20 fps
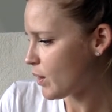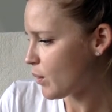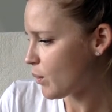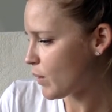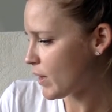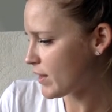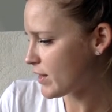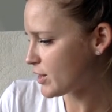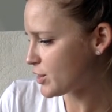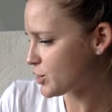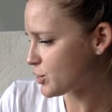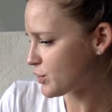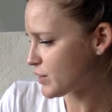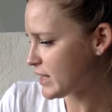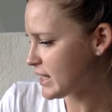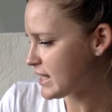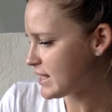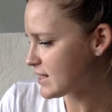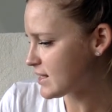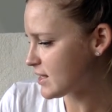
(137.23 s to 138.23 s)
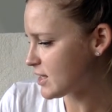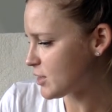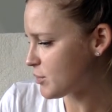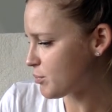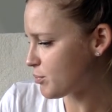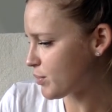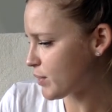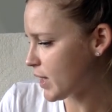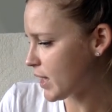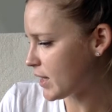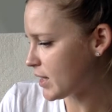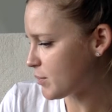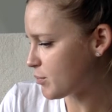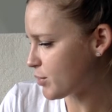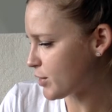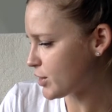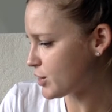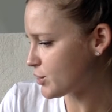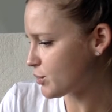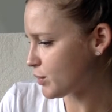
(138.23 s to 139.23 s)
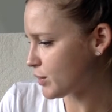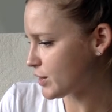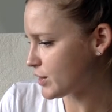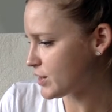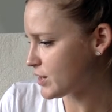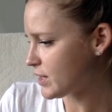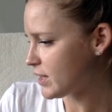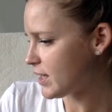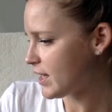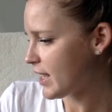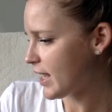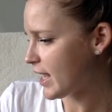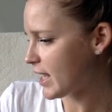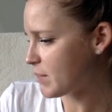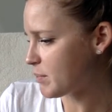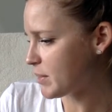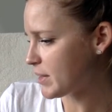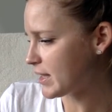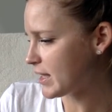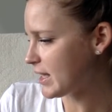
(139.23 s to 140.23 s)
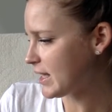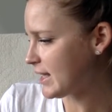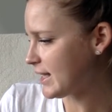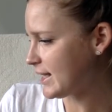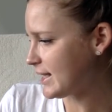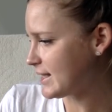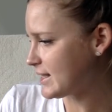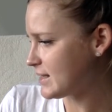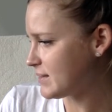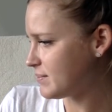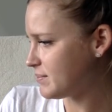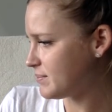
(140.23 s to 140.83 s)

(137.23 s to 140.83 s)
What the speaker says: where the trees and the brushwood had been cleared.